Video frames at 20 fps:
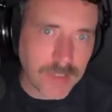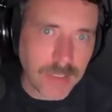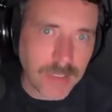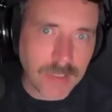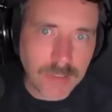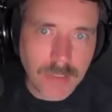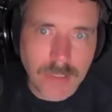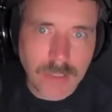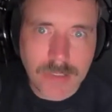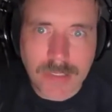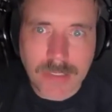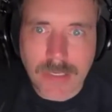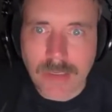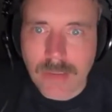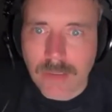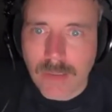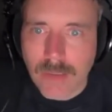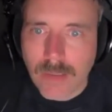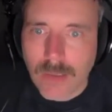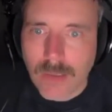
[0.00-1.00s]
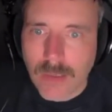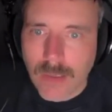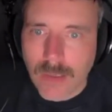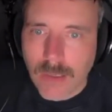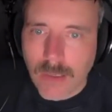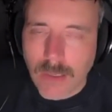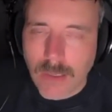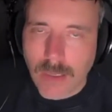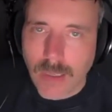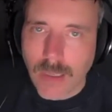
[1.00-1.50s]
get an idea,
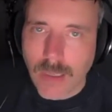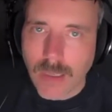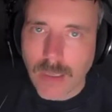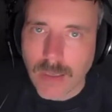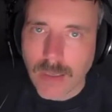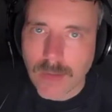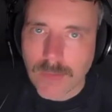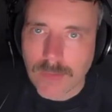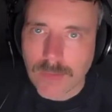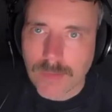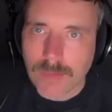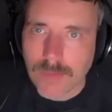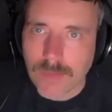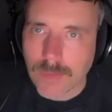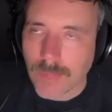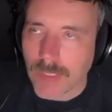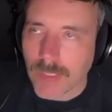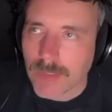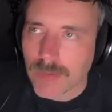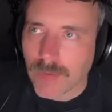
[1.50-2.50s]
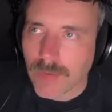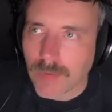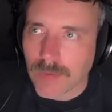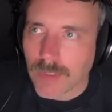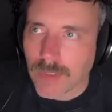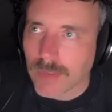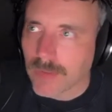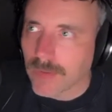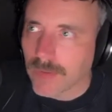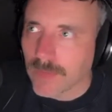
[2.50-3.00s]
to make sure
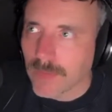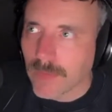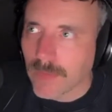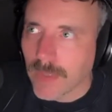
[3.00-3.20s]
that you